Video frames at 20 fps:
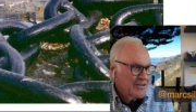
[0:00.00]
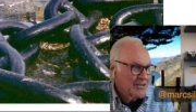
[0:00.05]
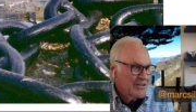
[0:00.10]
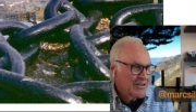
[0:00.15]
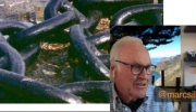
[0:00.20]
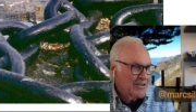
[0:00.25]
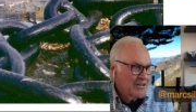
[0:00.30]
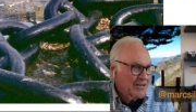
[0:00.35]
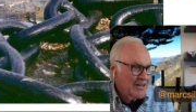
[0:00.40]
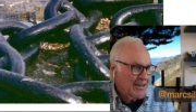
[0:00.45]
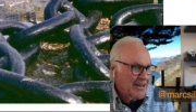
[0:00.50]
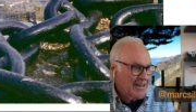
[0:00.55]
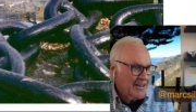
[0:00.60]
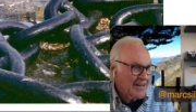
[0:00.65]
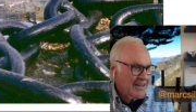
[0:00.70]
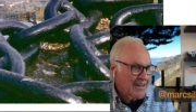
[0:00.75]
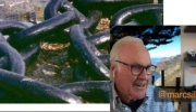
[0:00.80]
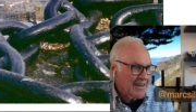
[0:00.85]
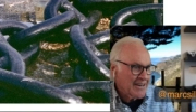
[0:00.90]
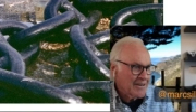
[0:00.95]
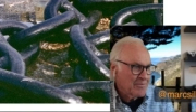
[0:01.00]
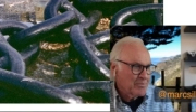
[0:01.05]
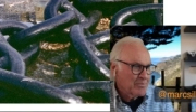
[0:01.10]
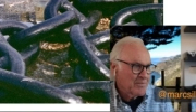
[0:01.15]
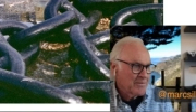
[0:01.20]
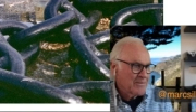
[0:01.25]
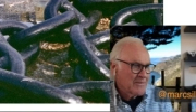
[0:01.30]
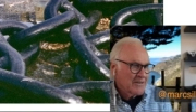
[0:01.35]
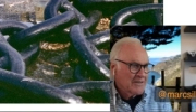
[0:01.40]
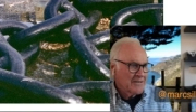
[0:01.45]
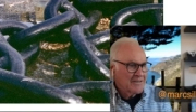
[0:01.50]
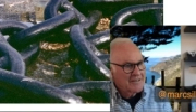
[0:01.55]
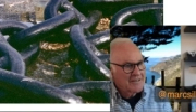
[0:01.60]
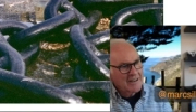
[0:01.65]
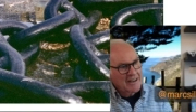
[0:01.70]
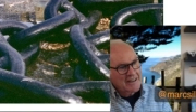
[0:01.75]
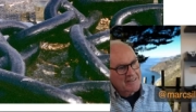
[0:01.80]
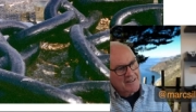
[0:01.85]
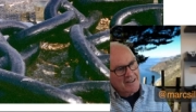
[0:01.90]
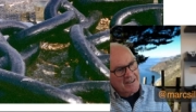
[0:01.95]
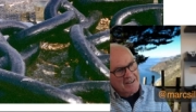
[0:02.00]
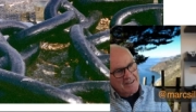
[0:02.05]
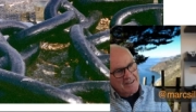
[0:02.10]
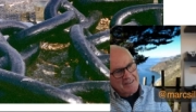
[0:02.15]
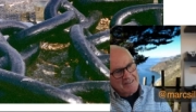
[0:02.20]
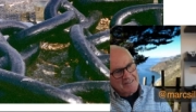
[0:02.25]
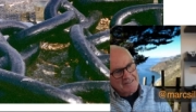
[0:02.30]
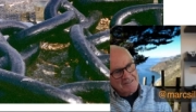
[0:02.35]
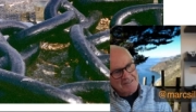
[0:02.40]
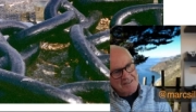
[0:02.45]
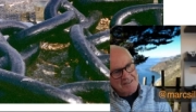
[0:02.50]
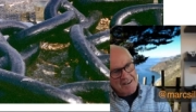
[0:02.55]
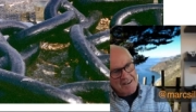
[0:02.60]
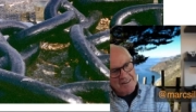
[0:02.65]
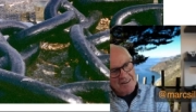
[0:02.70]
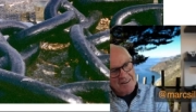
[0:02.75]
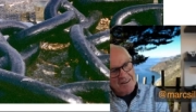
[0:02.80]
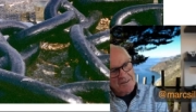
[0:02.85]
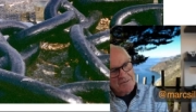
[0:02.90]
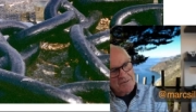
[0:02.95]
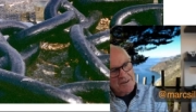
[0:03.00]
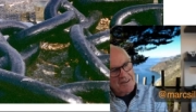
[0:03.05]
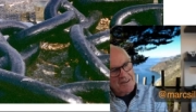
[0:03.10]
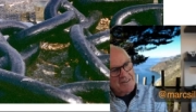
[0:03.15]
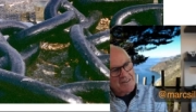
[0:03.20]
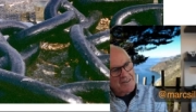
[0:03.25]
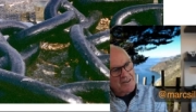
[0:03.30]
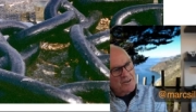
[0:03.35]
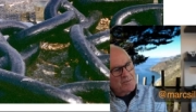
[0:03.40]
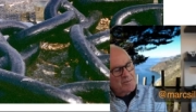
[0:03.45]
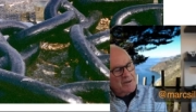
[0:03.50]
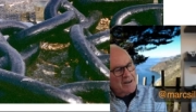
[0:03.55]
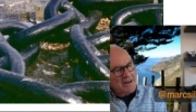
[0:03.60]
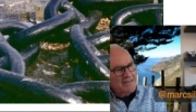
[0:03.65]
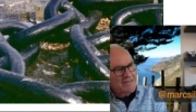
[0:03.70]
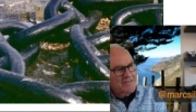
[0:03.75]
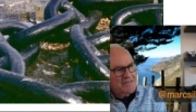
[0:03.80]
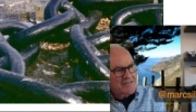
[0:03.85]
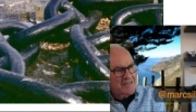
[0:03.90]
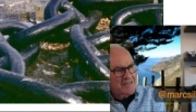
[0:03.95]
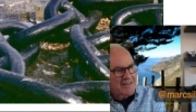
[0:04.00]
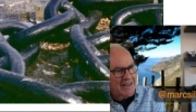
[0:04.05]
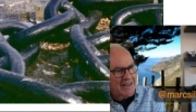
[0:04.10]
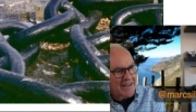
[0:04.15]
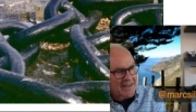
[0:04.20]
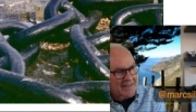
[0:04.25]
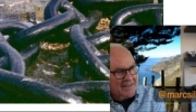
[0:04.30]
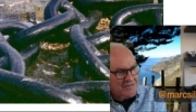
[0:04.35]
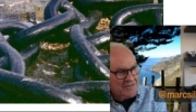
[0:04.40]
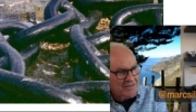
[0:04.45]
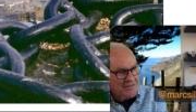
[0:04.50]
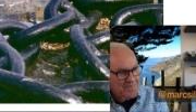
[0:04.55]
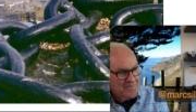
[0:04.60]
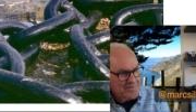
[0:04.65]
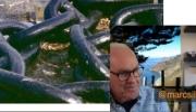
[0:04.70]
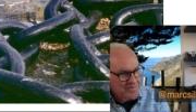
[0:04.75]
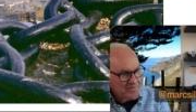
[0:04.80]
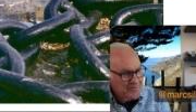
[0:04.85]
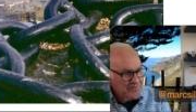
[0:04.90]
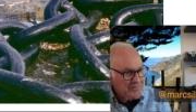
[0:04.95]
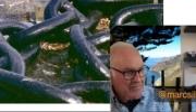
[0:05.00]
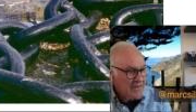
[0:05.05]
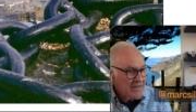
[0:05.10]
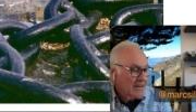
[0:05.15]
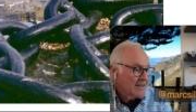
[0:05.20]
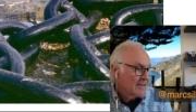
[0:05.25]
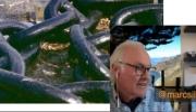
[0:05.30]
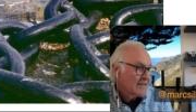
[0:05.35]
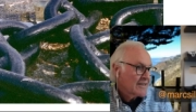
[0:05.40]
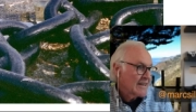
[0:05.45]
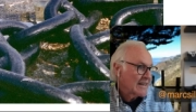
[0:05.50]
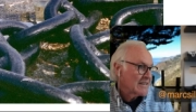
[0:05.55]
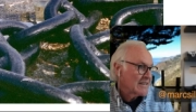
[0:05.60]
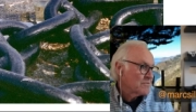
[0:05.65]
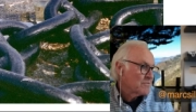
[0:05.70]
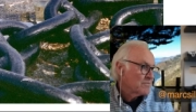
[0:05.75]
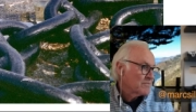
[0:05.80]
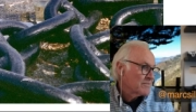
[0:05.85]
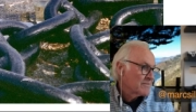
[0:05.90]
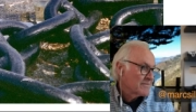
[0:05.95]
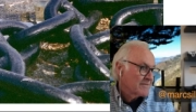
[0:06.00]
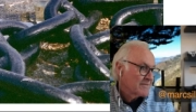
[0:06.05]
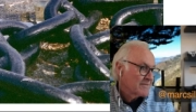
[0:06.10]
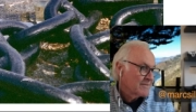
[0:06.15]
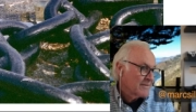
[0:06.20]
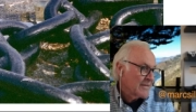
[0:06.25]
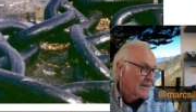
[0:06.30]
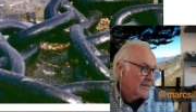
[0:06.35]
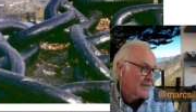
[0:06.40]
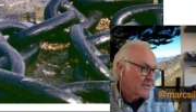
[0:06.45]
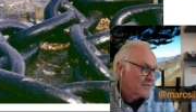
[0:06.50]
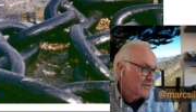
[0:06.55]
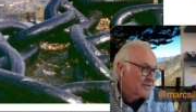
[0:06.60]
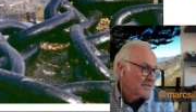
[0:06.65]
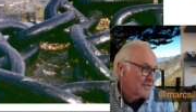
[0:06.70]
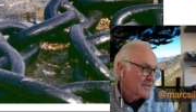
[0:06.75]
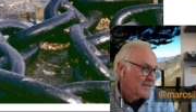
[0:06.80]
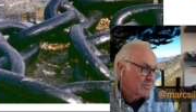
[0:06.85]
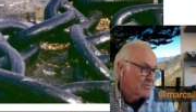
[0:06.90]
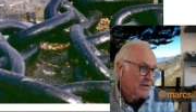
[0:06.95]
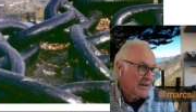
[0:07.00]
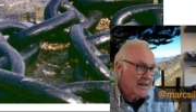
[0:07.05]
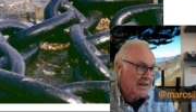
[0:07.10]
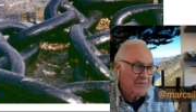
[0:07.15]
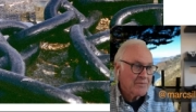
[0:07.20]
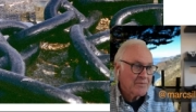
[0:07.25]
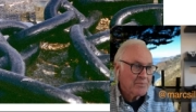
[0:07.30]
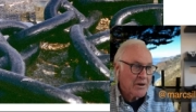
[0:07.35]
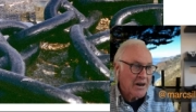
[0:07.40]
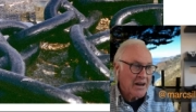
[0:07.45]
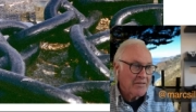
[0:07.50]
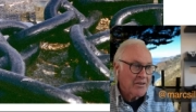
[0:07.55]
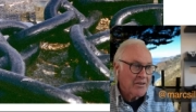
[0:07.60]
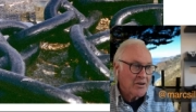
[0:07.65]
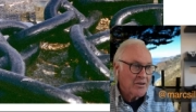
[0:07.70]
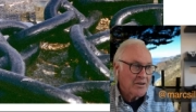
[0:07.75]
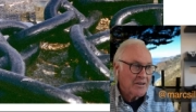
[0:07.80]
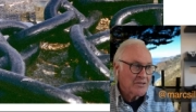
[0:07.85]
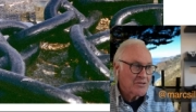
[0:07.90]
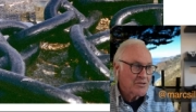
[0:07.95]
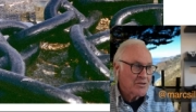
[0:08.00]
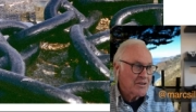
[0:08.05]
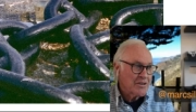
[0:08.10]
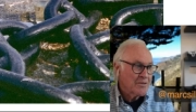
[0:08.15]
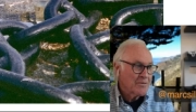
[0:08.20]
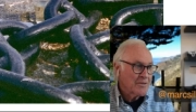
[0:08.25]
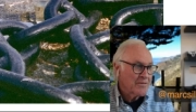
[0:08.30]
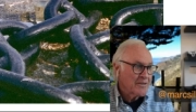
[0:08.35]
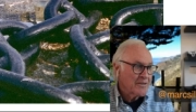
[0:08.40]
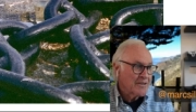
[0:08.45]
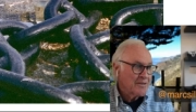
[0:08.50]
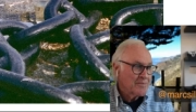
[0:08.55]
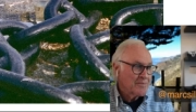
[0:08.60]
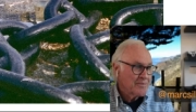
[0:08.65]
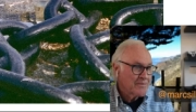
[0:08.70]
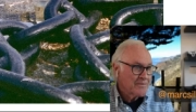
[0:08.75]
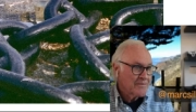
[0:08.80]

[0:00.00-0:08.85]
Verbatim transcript: you, you kind of got a you got the set all ready to go, but I don't see the actor. That's my critique. But uh, bravo on shooting with film.